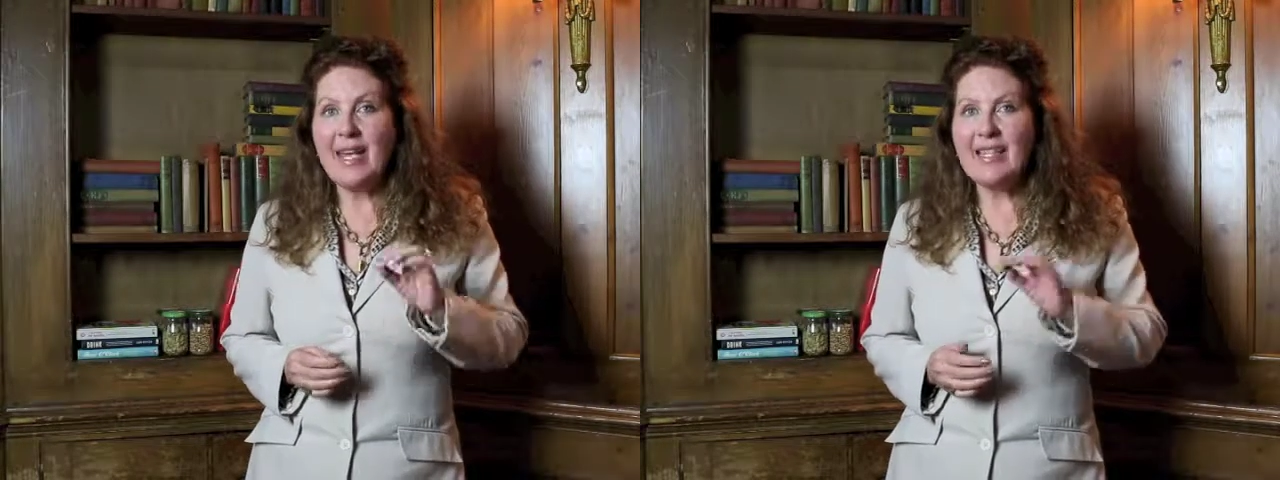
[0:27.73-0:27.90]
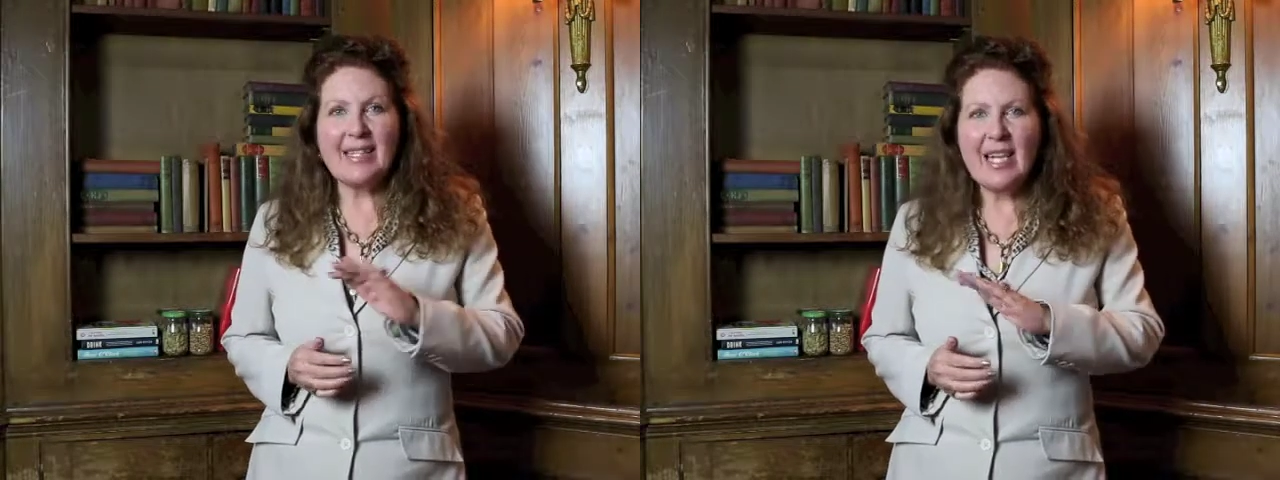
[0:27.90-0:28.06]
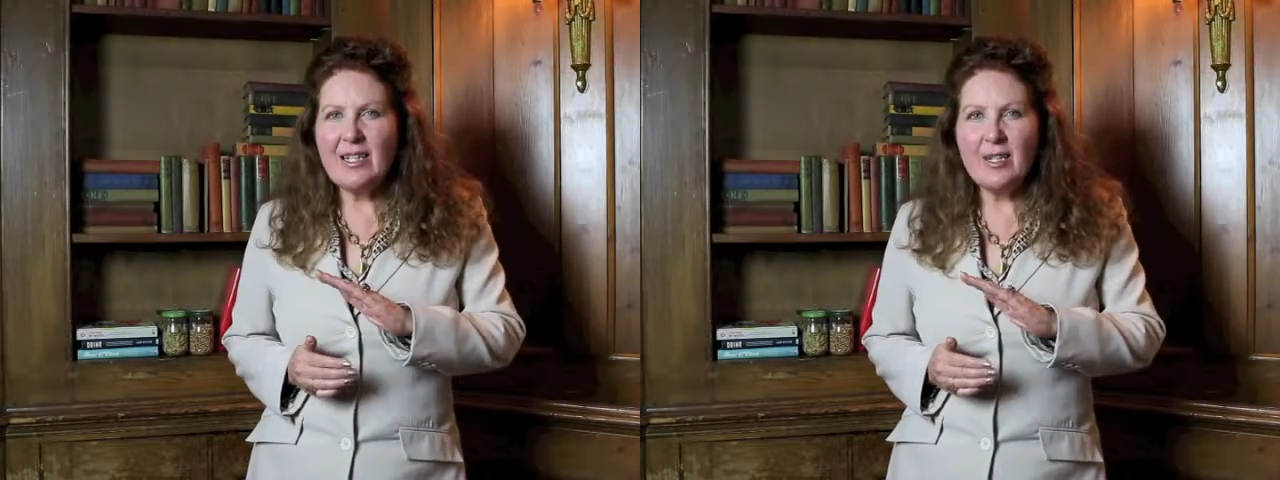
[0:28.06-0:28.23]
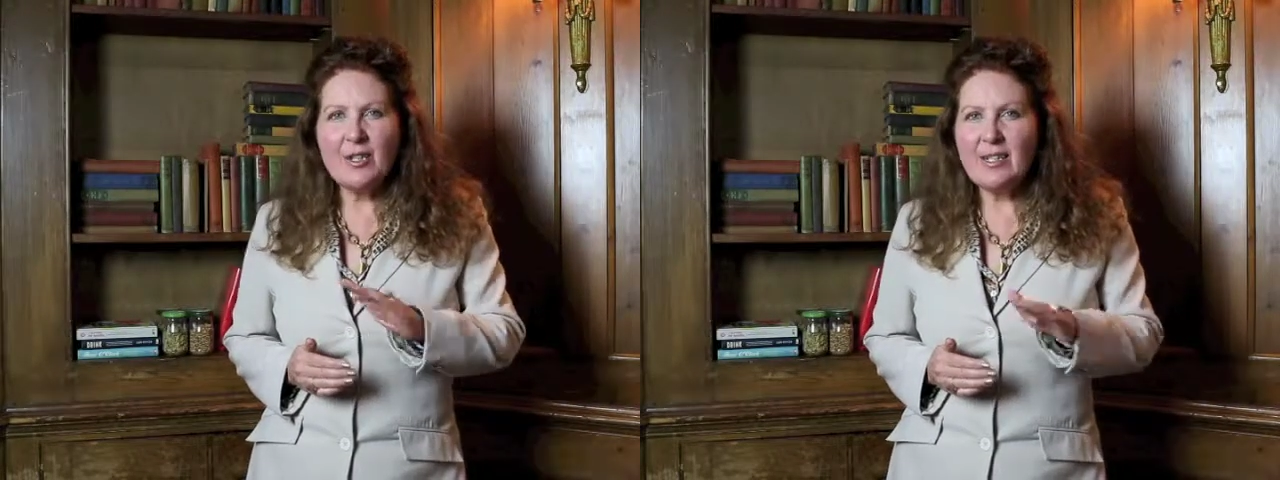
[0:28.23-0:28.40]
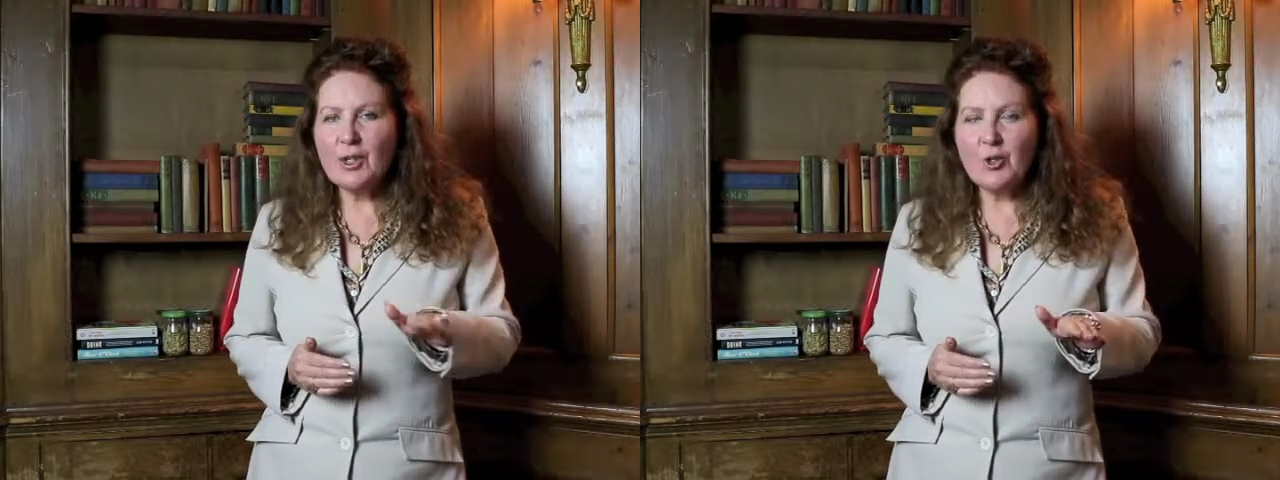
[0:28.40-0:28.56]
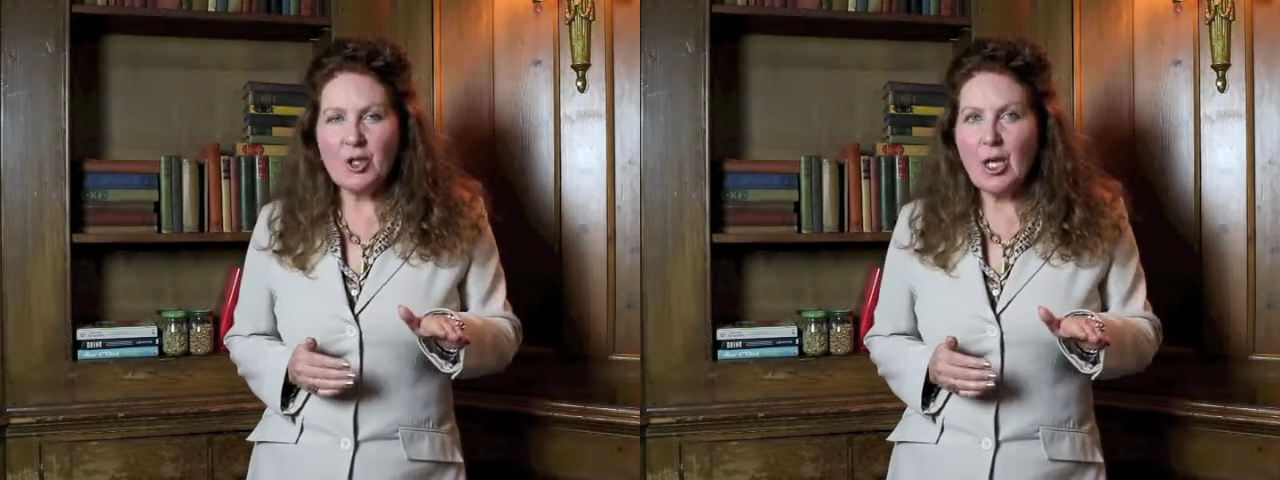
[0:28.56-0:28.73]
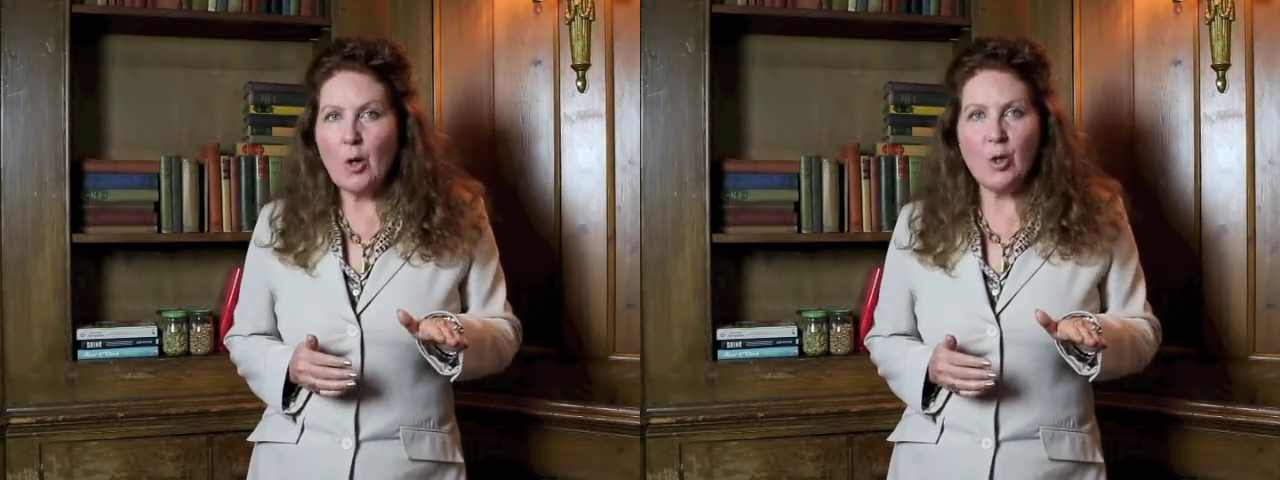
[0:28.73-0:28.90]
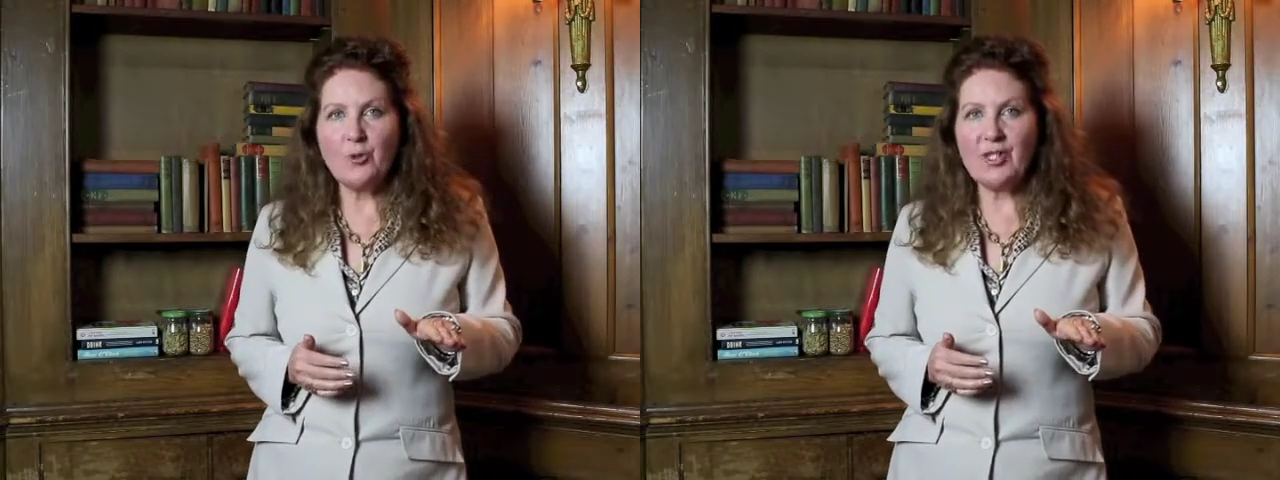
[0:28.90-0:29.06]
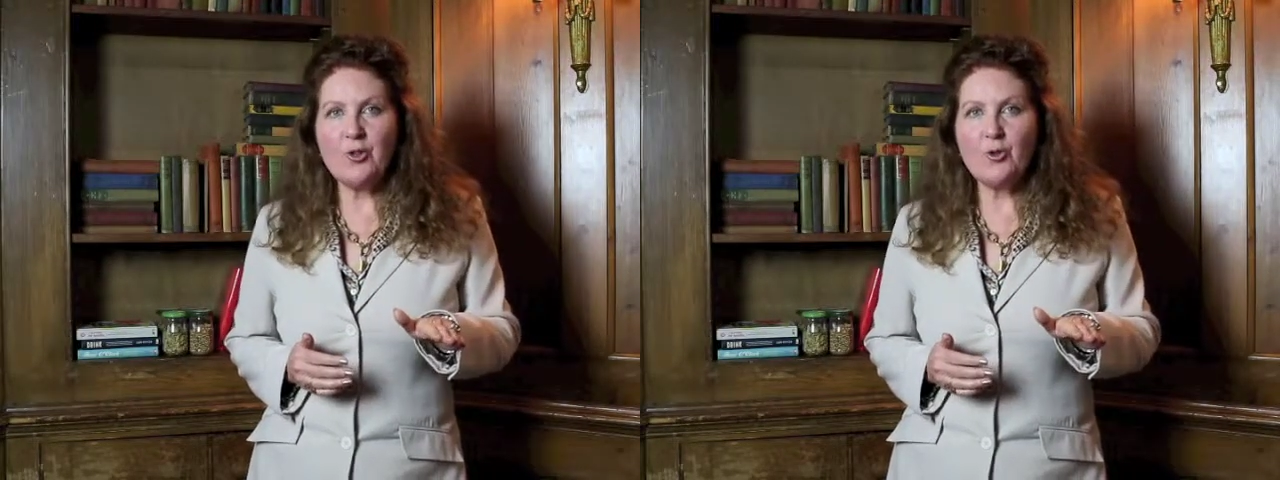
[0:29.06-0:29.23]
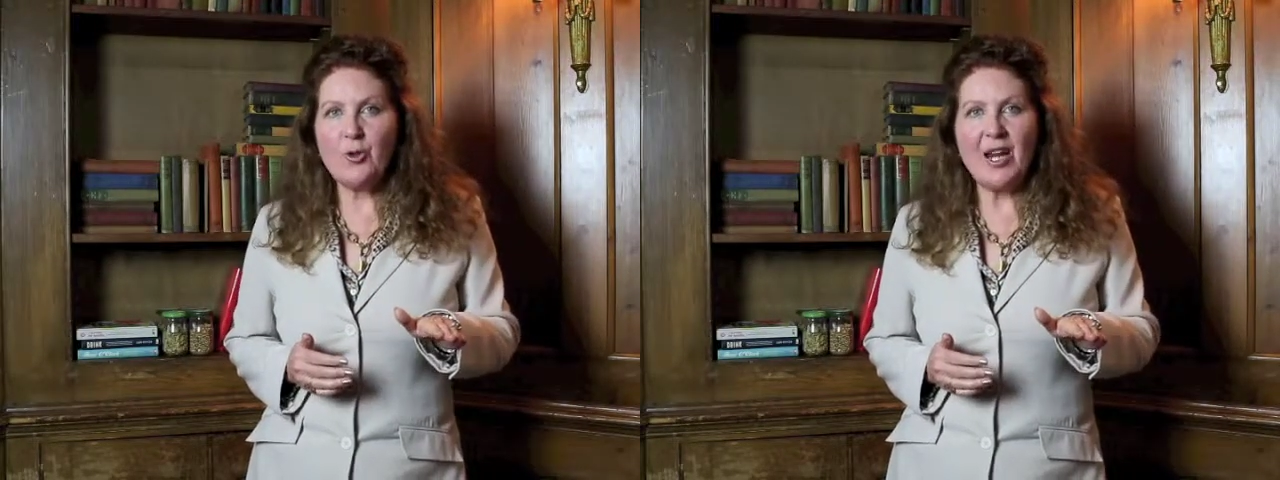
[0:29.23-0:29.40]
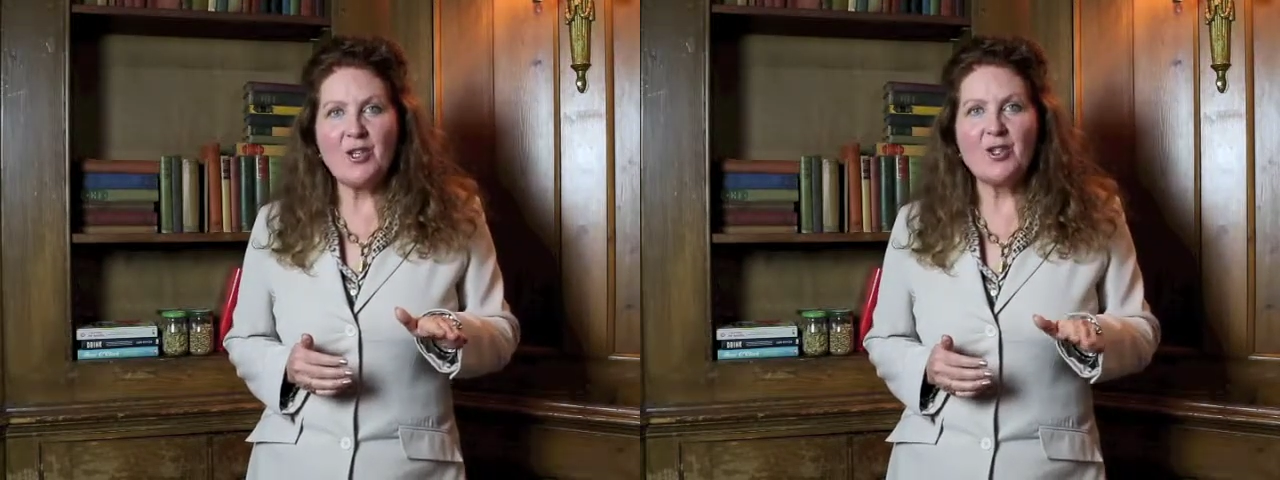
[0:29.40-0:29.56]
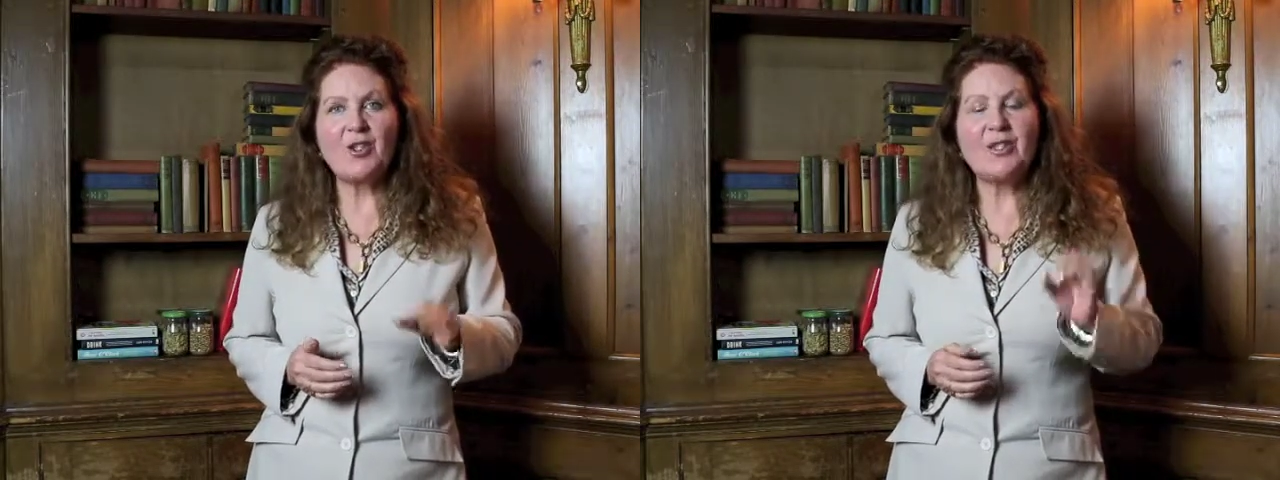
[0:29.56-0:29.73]
it's in such low
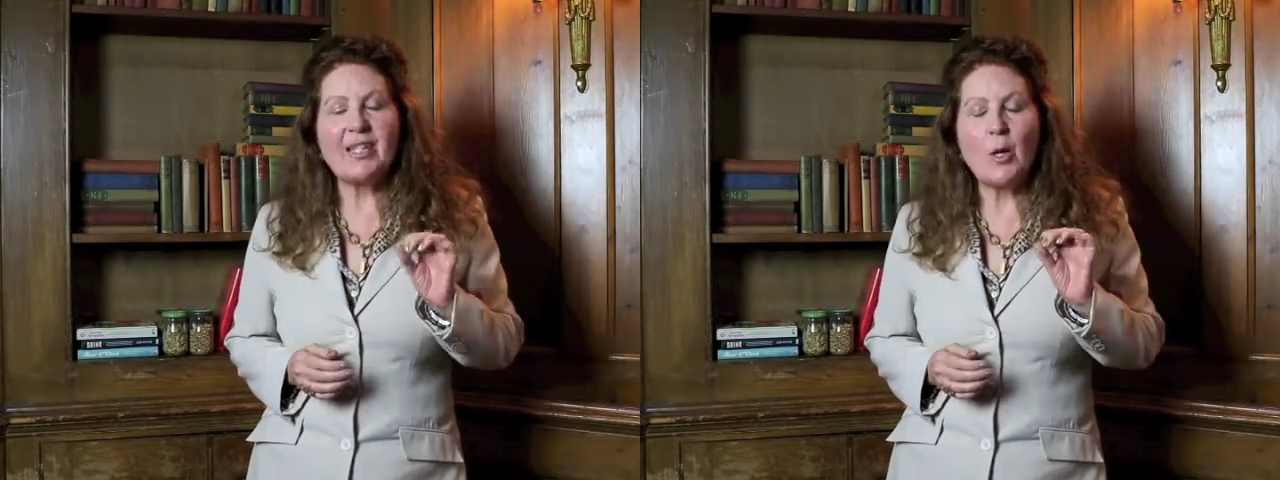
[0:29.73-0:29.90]
concentrations